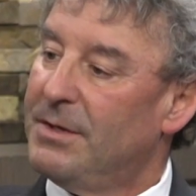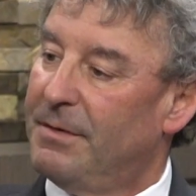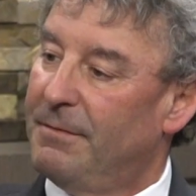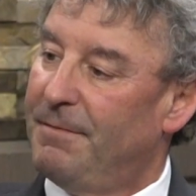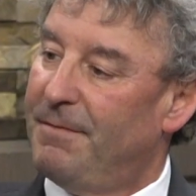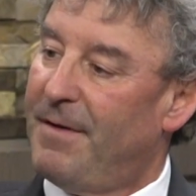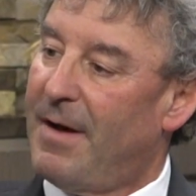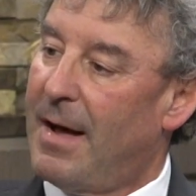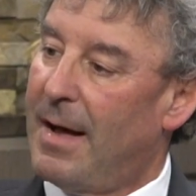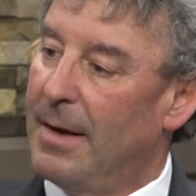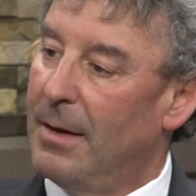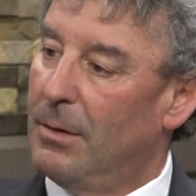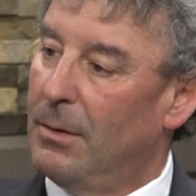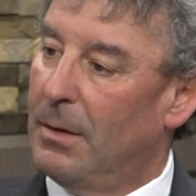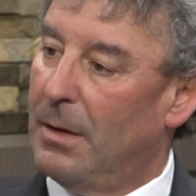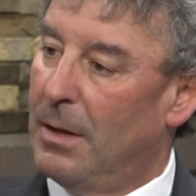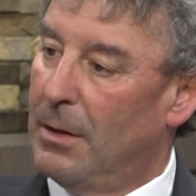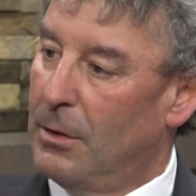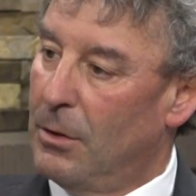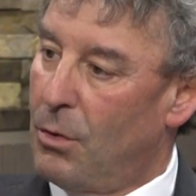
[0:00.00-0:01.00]

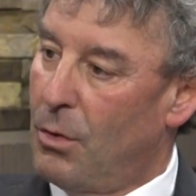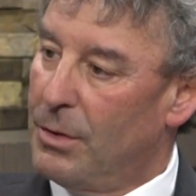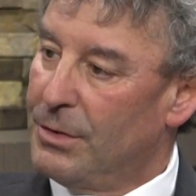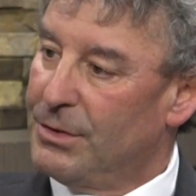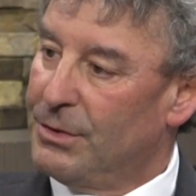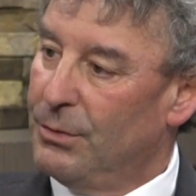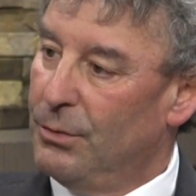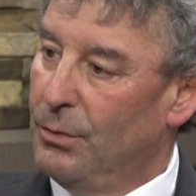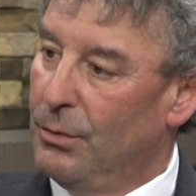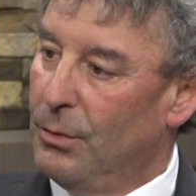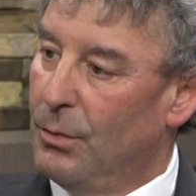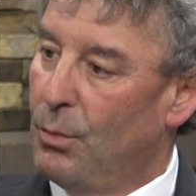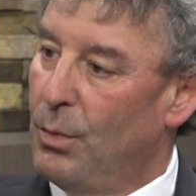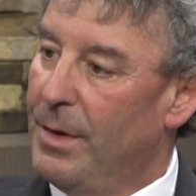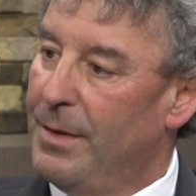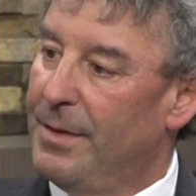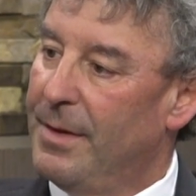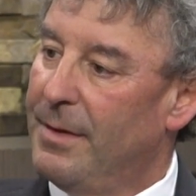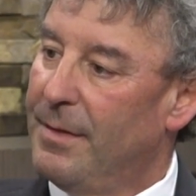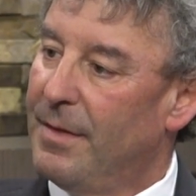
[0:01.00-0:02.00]
file a lawsuit
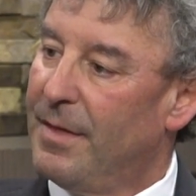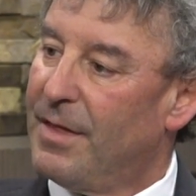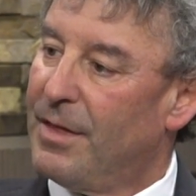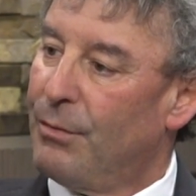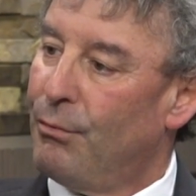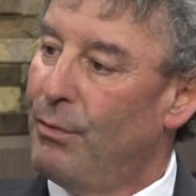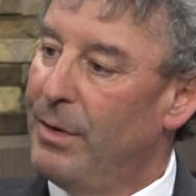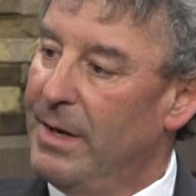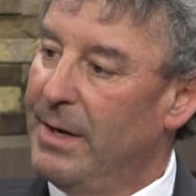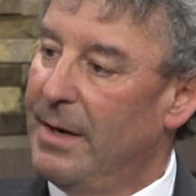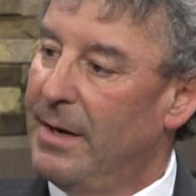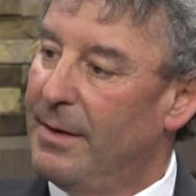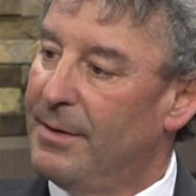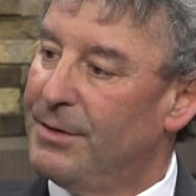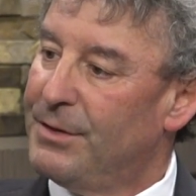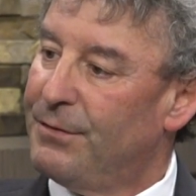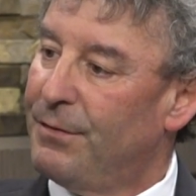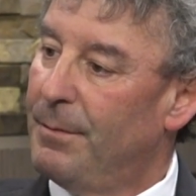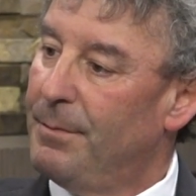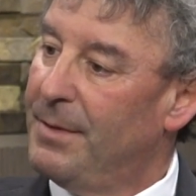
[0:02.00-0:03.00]
within 3
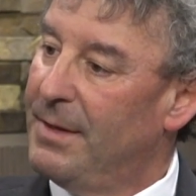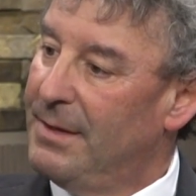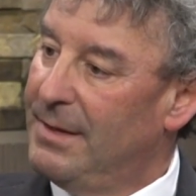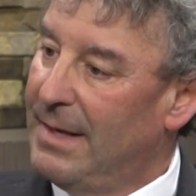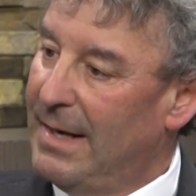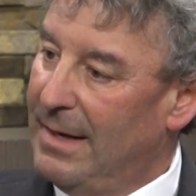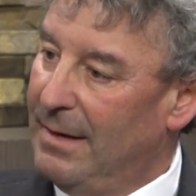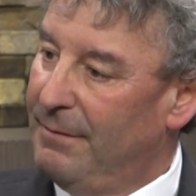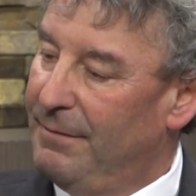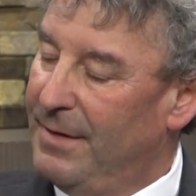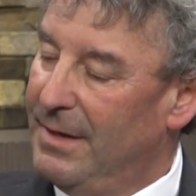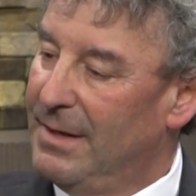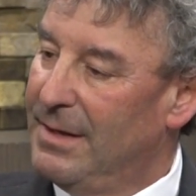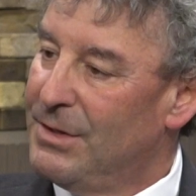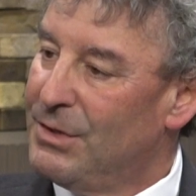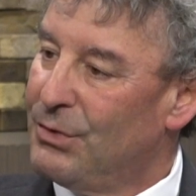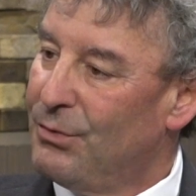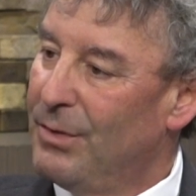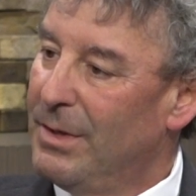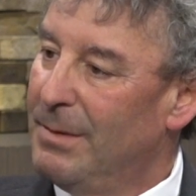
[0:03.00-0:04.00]
years from the date of the
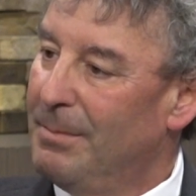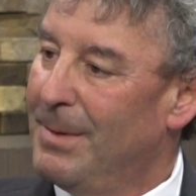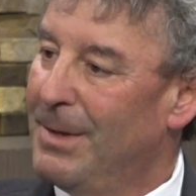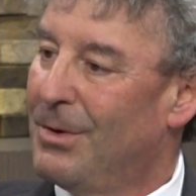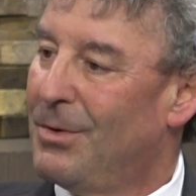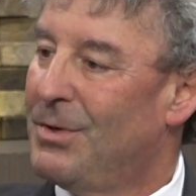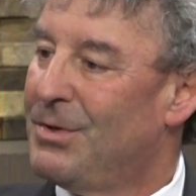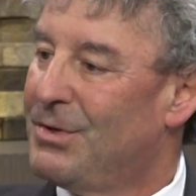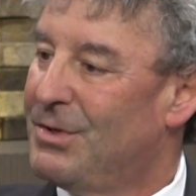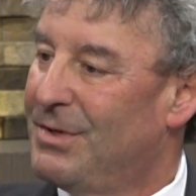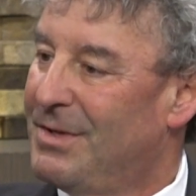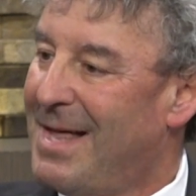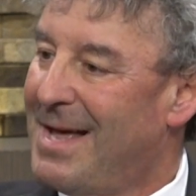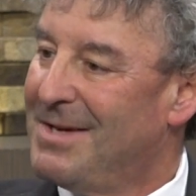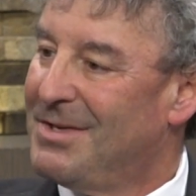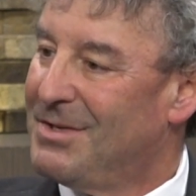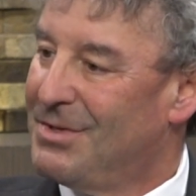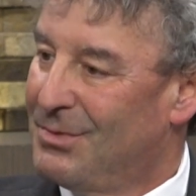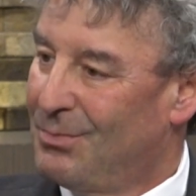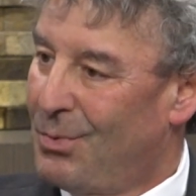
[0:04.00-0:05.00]
injury, because
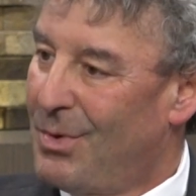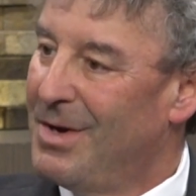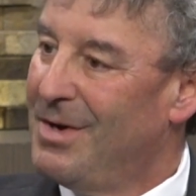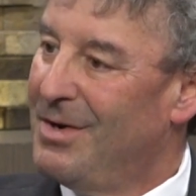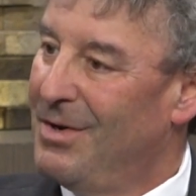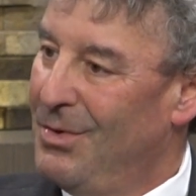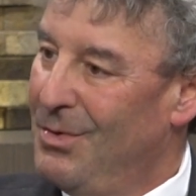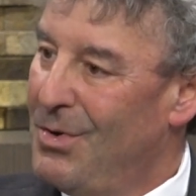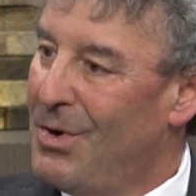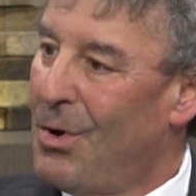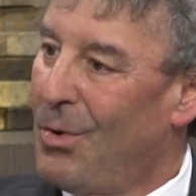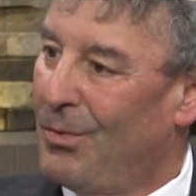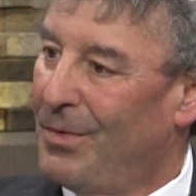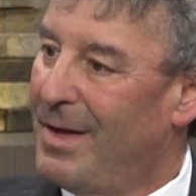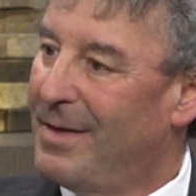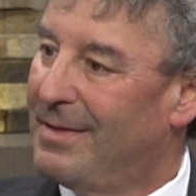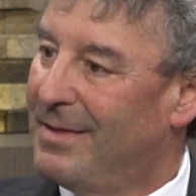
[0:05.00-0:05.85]
that's when you know that